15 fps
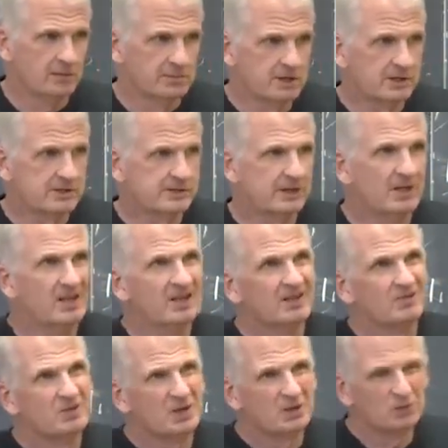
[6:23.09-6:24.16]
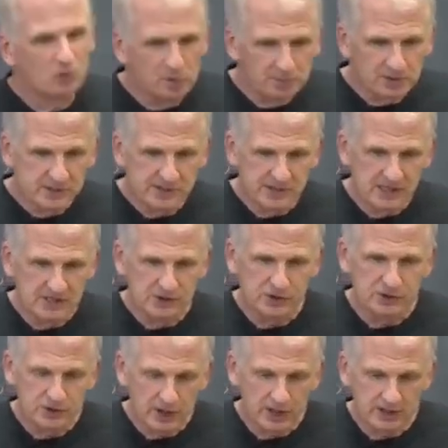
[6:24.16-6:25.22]
Because what
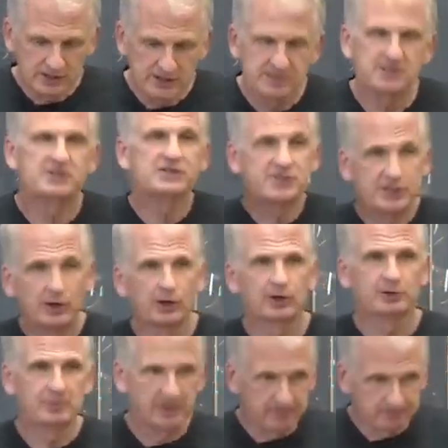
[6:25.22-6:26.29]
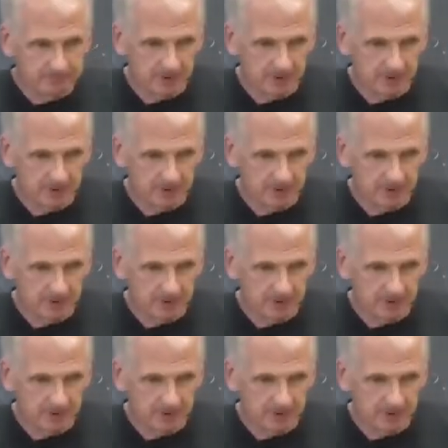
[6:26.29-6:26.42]
globalization does, this is the argument,